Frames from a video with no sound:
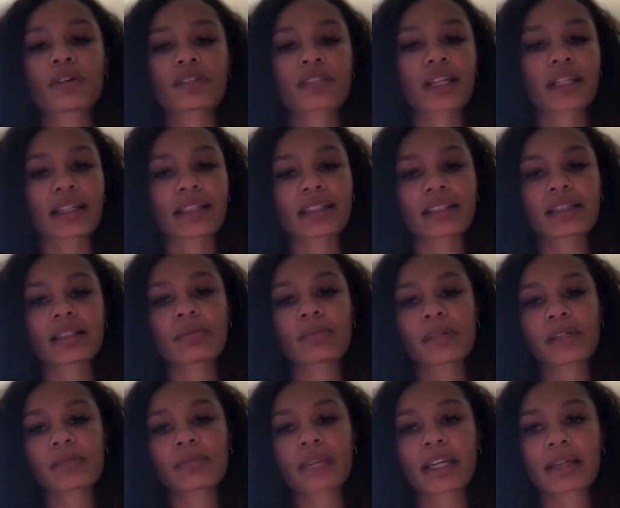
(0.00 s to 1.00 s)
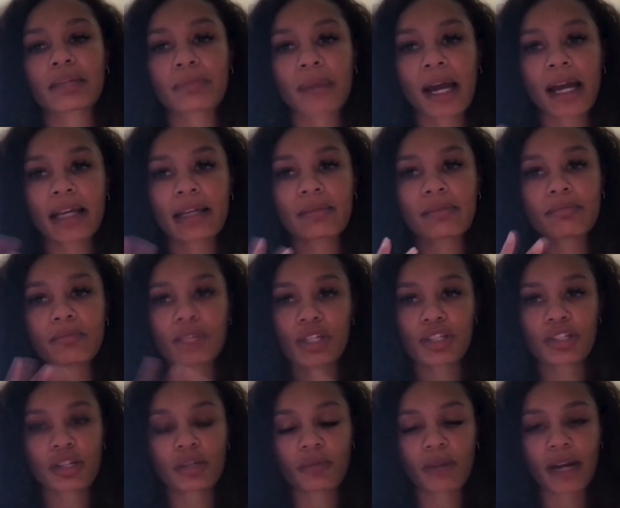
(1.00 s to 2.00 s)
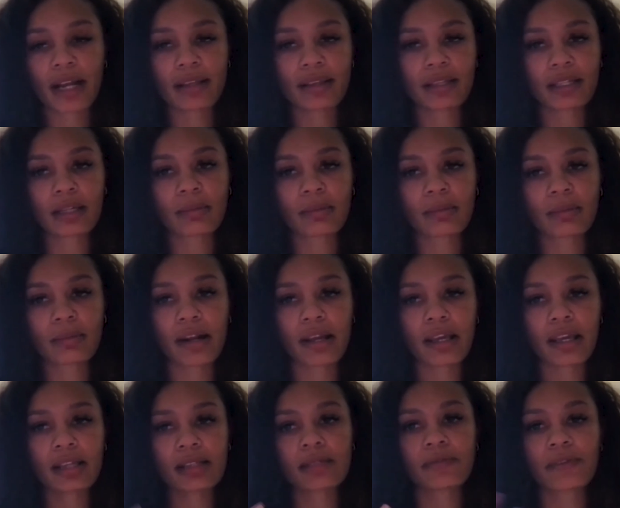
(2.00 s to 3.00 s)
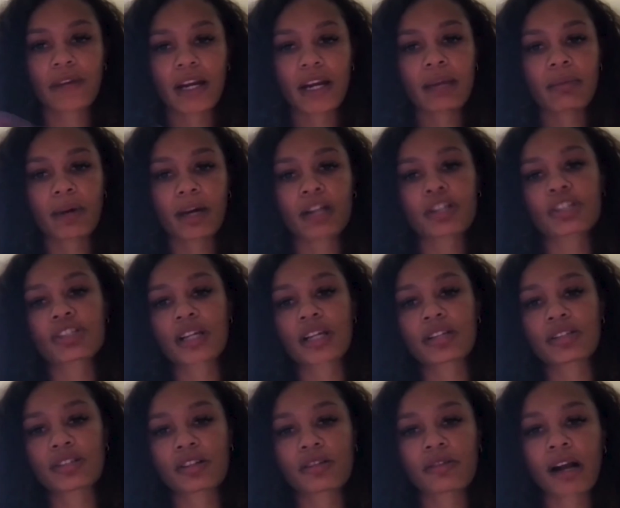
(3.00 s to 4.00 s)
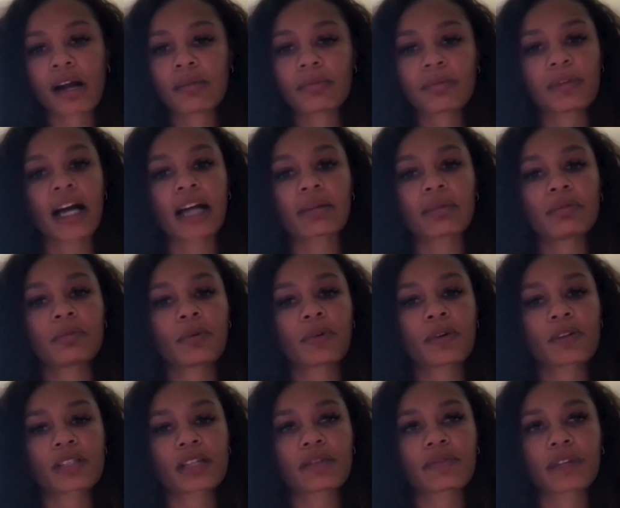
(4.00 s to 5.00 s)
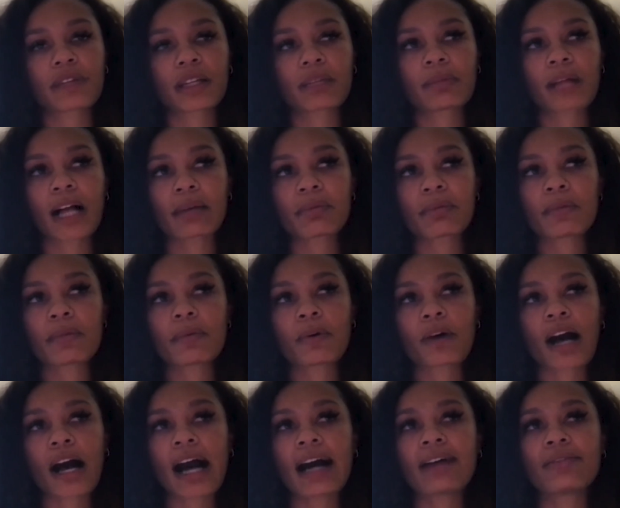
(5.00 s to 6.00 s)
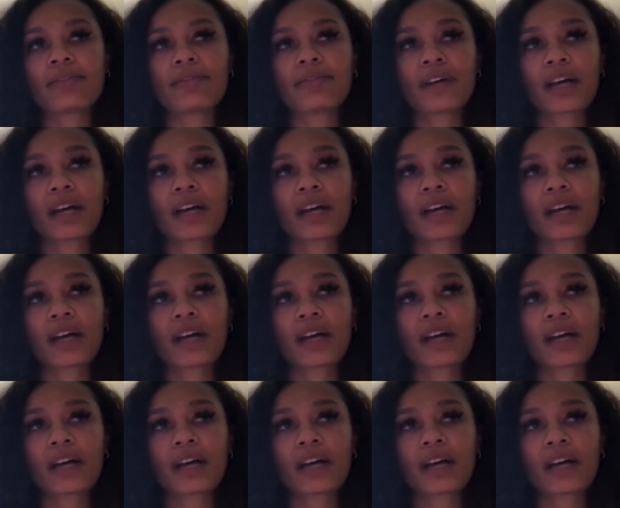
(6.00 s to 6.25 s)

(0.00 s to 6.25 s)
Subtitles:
Cause like I think my mission when I think about it, it's very much centered around Black people because I feel like Black people have